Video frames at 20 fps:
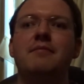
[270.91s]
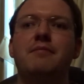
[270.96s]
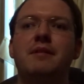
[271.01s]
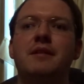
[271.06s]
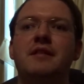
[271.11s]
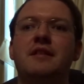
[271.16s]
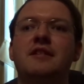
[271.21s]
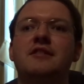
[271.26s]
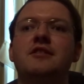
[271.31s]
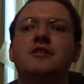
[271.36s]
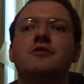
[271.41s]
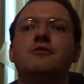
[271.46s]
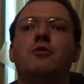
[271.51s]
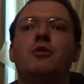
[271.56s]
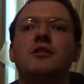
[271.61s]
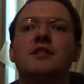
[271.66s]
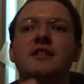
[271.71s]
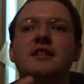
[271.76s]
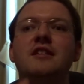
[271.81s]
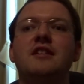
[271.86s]
but this is
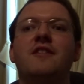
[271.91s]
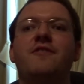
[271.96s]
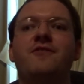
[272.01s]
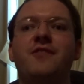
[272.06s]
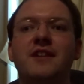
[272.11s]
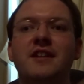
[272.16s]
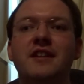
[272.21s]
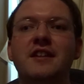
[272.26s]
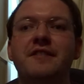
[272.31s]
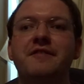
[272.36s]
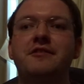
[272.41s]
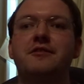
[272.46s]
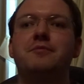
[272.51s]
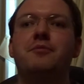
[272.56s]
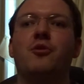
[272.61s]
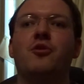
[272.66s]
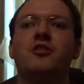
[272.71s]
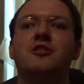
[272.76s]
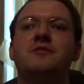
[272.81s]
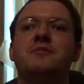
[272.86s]
one of the definitive
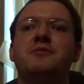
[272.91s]
sports